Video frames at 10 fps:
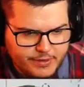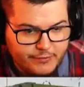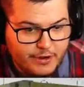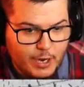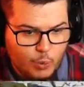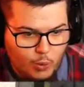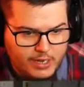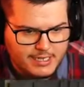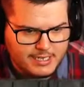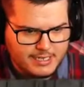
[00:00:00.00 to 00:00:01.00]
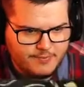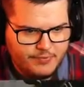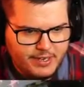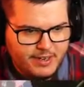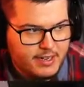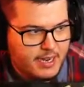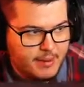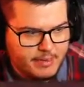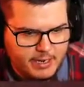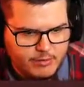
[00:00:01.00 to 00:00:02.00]
if I wasn't,
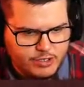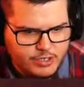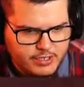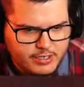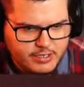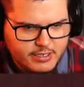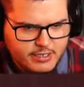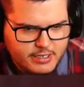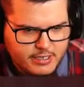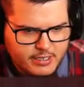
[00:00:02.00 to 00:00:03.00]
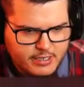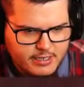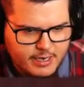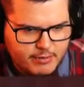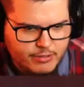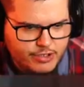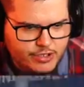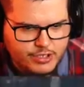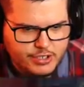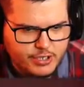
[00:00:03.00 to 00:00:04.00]
I mean, I would
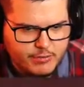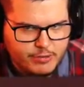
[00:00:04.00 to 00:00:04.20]
just, you know,